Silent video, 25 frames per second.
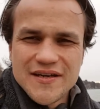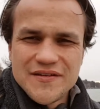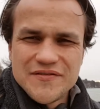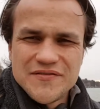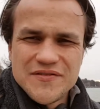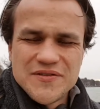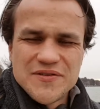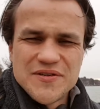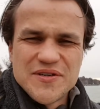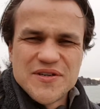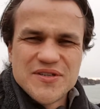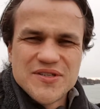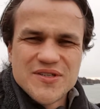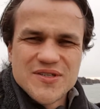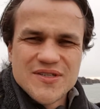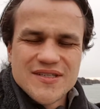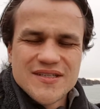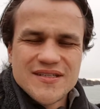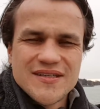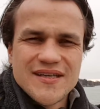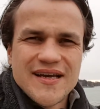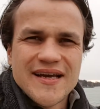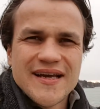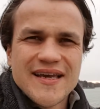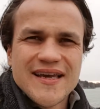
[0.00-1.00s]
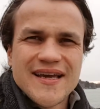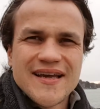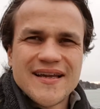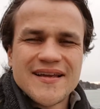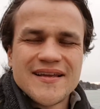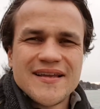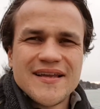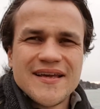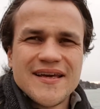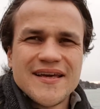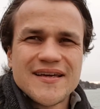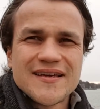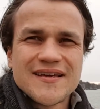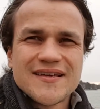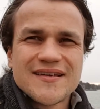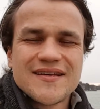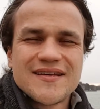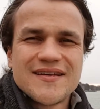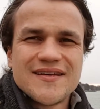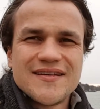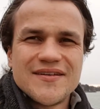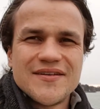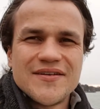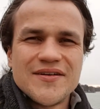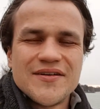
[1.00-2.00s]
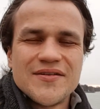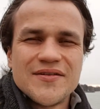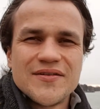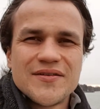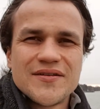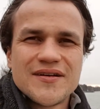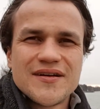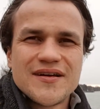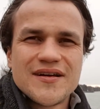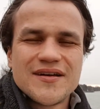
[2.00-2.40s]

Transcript: If you're interested, I can, like, you know,